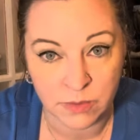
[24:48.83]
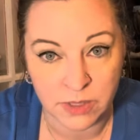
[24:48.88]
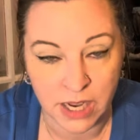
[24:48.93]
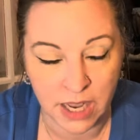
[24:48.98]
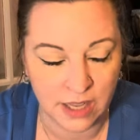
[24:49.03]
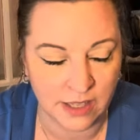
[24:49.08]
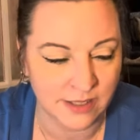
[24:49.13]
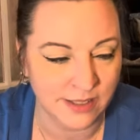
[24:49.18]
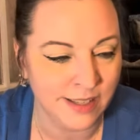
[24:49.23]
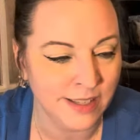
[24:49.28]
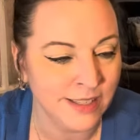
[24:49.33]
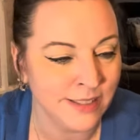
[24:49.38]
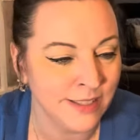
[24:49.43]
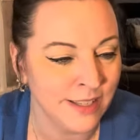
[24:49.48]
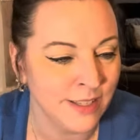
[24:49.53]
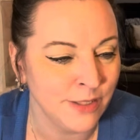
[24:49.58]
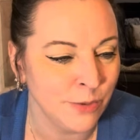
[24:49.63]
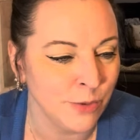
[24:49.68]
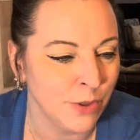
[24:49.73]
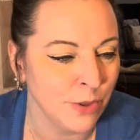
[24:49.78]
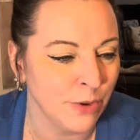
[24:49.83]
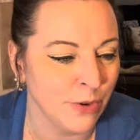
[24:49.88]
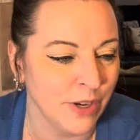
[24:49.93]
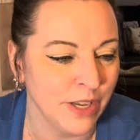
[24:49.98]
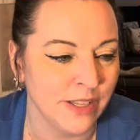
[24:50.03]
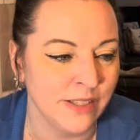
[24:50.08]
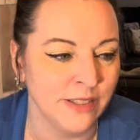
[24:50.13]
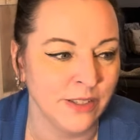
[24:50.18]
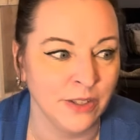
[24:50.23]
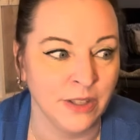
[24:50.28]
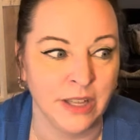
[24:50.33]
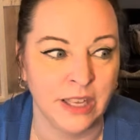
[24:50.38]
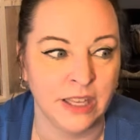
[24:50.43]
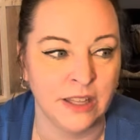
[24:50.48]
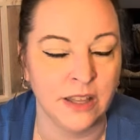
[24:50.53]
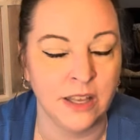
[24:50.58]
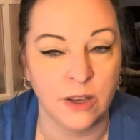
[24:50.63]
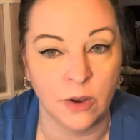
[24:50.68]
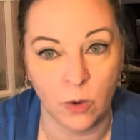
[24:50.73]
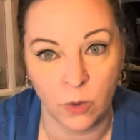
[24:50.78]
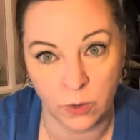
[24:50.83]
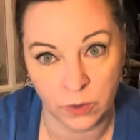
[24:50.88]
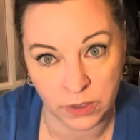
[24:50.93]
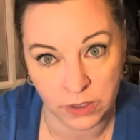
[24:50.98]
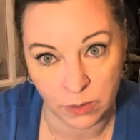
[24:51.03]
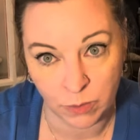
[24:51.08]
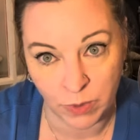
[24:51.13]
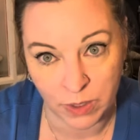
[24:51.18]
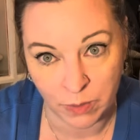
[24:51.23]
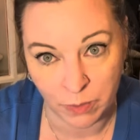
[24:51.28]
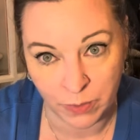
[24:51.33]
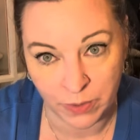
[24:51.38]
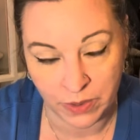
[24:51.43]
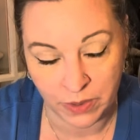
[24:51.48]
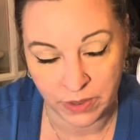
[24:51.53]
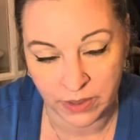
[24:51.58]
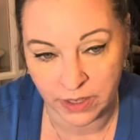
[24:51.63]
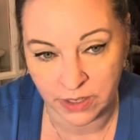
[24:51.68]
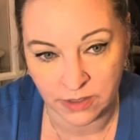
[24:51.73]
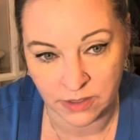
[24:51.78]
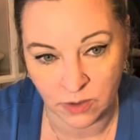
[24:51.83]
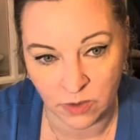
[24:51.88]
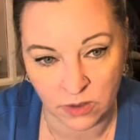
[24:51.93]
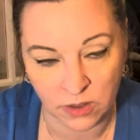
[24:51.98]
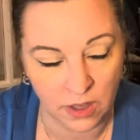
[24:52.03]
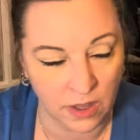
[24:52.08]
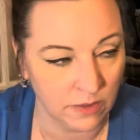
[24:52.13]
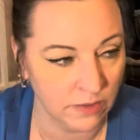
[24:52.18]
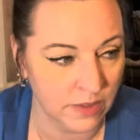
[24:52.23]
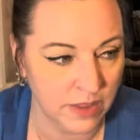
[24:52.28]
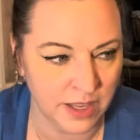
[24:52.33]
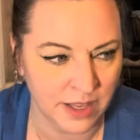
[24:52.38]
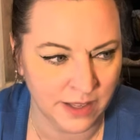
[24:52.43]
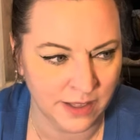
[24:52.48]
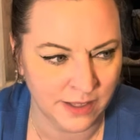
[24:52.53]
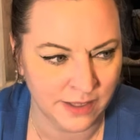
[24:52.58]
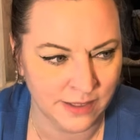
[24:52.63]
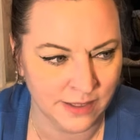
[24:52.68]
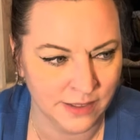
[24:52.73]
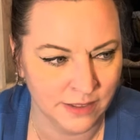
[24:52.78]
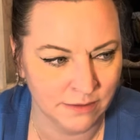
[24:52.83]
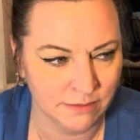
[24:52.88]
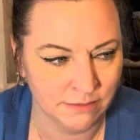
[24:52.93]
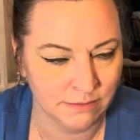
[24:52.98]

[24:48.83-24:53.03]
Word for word: Dazzling Says with Chris are like the only people that don't love this.